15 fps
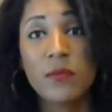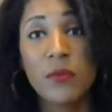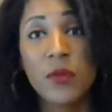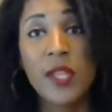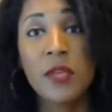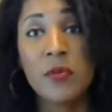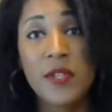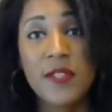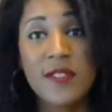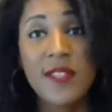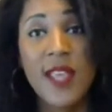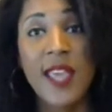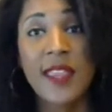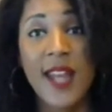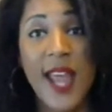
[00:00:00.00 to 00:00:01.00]
really, who can
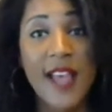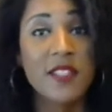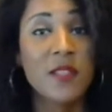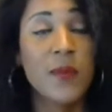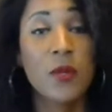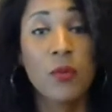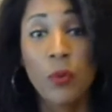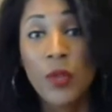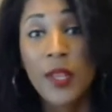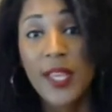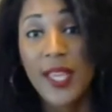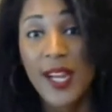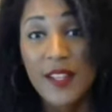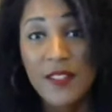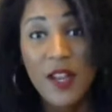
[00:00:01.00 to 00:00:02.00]
say that it has to be grueling
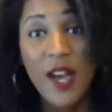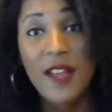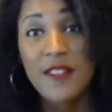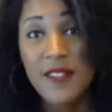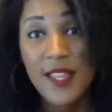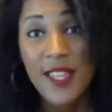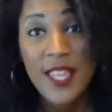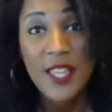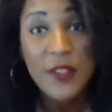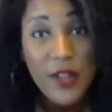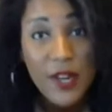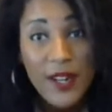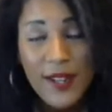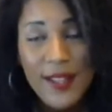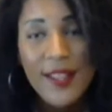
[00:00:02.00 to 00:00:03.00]
and exhausting
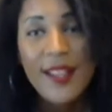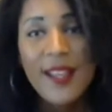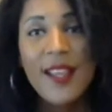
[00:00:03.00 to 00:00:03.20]
either.